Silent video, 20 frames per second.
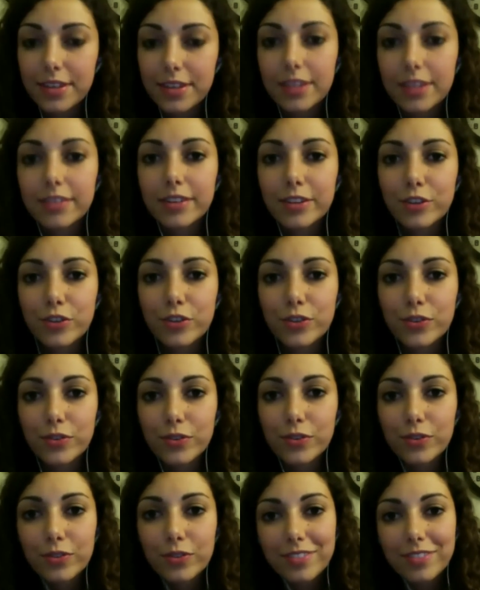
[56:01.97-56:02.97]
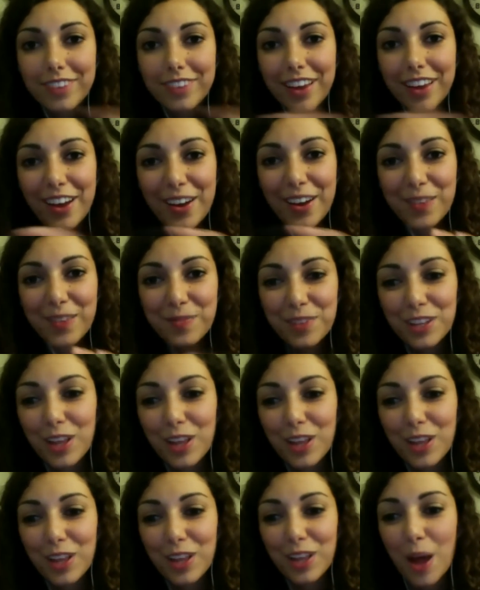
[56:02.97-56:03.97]
easy to
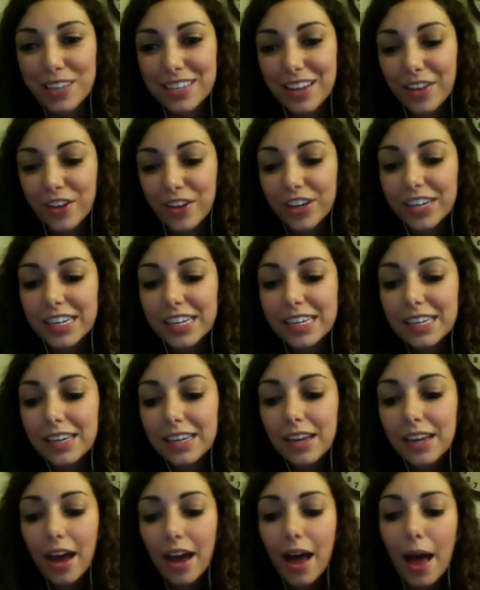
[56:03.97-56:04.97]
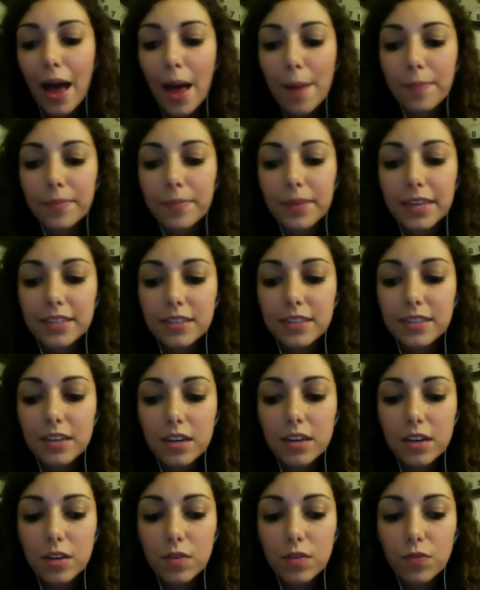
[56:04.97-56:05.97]
collaborate together. It's
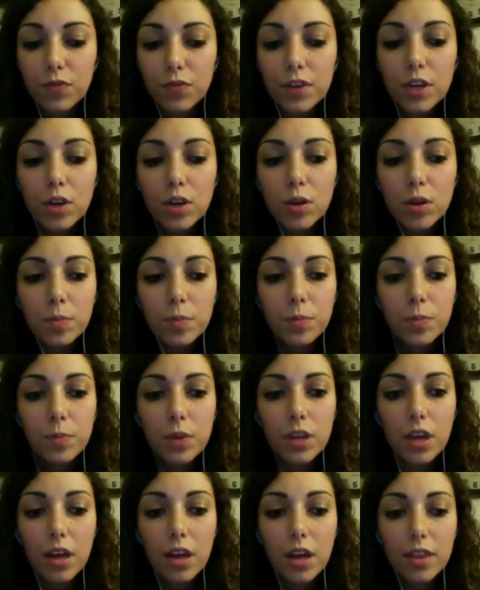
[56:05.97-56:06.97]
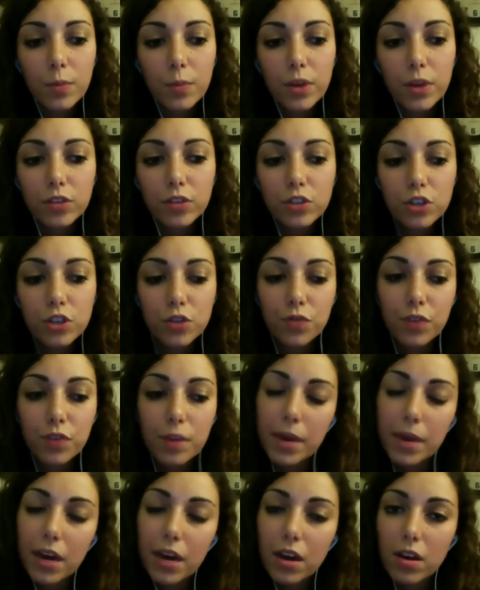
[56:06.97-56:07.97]
a film with 2
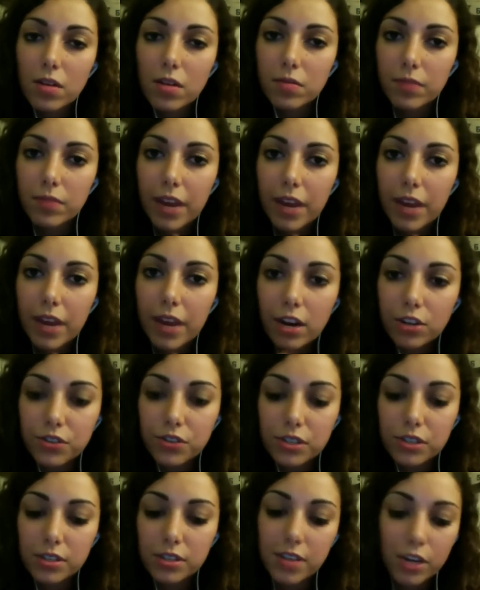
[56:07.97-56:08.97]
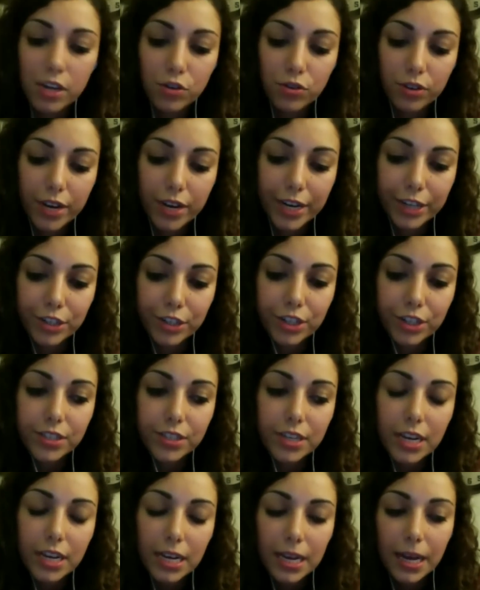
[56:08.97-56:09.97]
female characters as the central
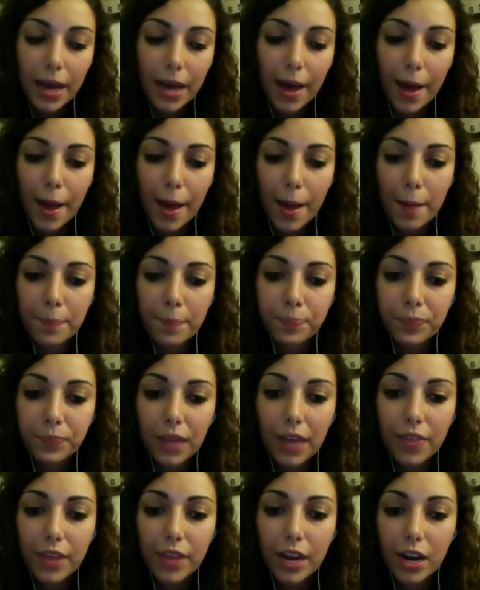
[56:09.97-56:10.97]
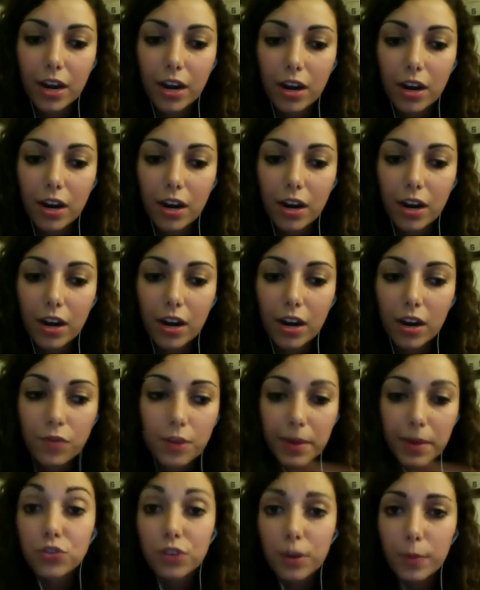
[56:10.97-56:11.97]
characters, and they're
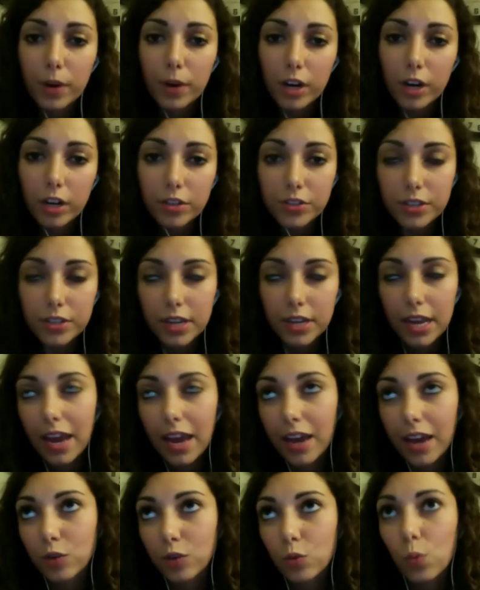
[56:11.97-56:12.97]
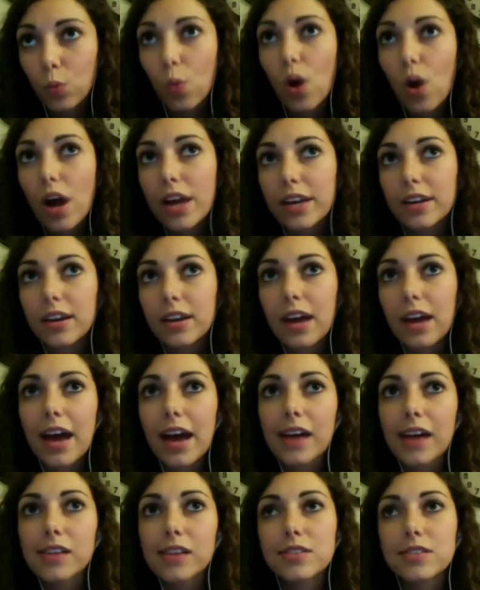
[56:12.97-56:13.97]
female street workers. And one
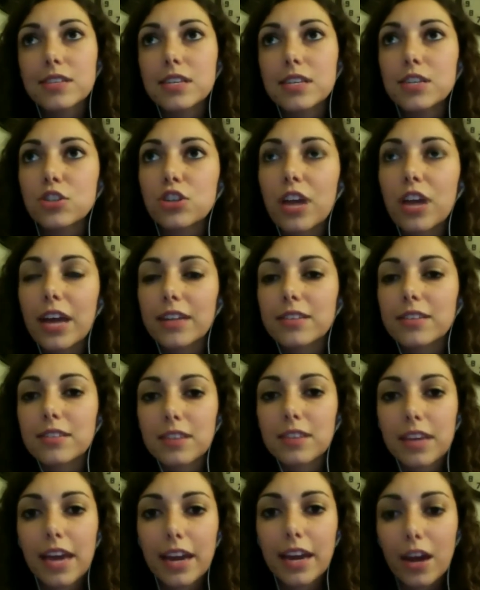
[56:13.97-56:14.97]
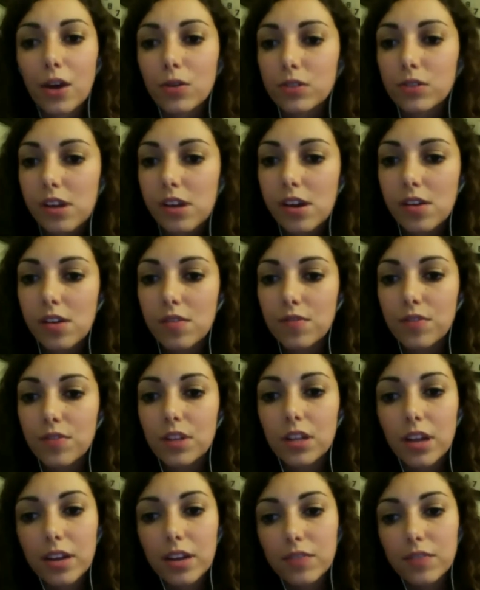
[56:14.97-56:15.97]
has the chance to get out of
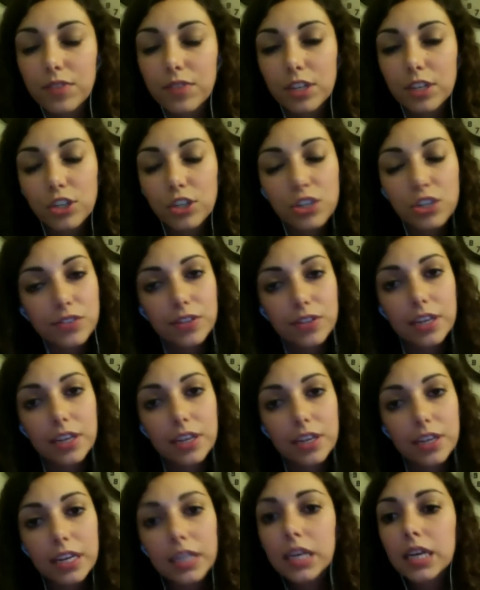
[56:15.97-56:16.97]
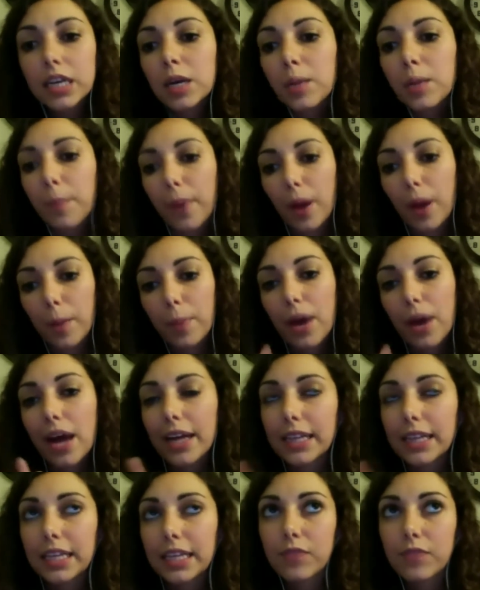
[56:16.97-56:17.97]
the life that she's leading, but
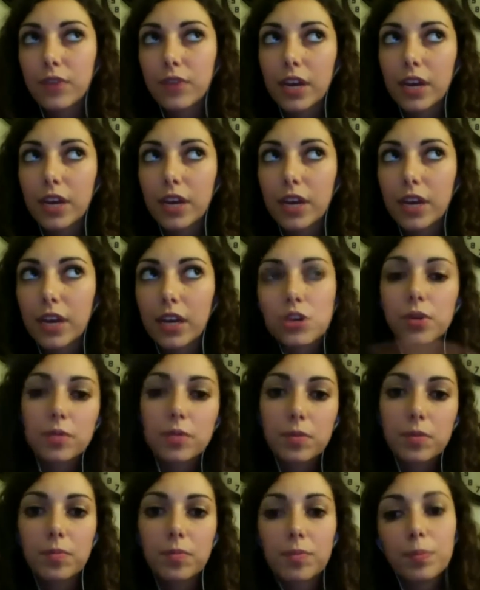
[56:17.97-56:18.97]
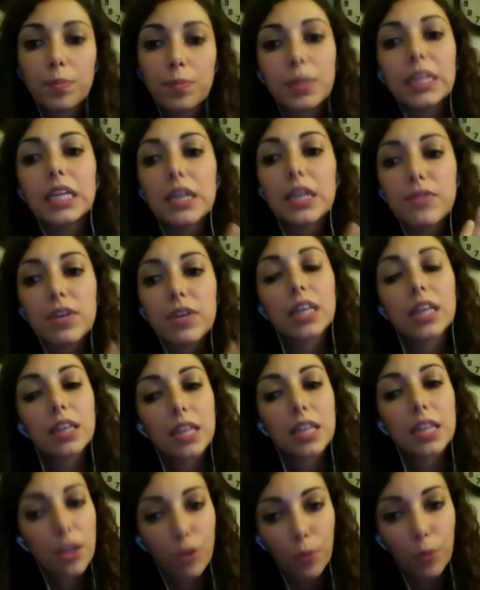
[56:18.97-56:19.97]
by leaving, she would be leaving
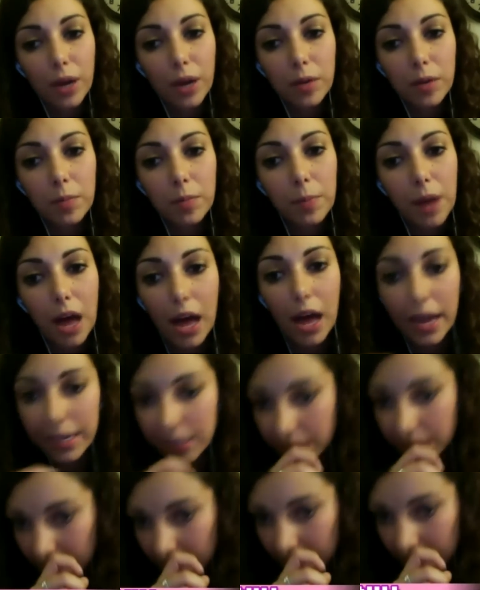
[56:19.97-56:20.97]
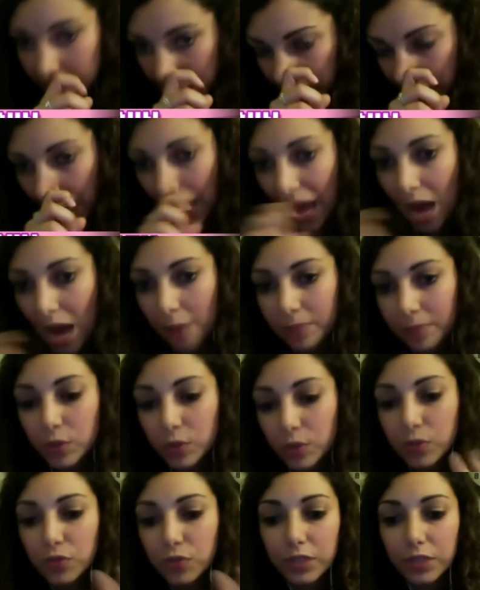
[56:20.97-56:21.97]
the other one behind.
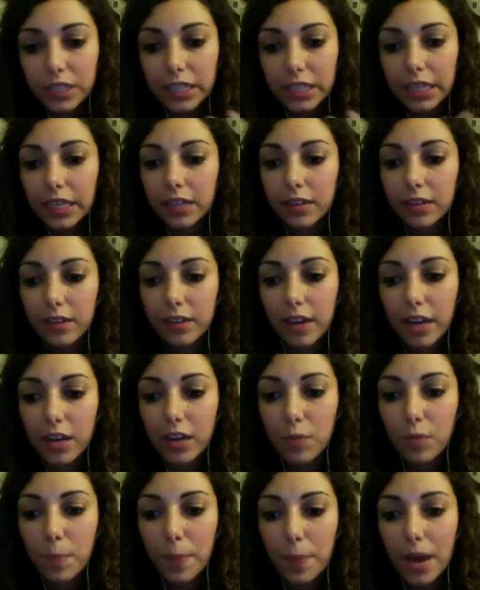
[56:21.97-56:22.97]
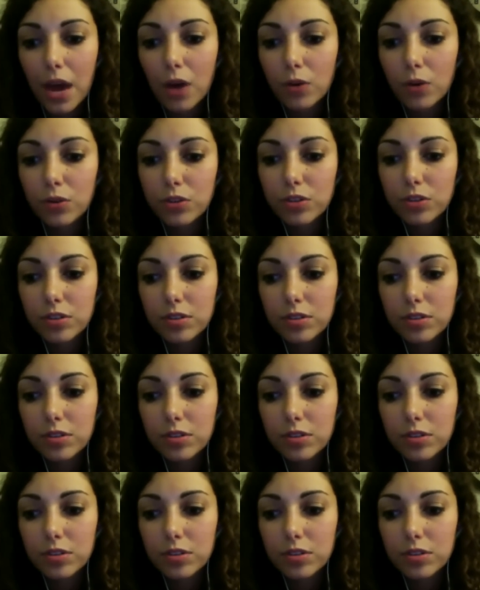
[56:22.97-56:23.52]
So it's really kind of about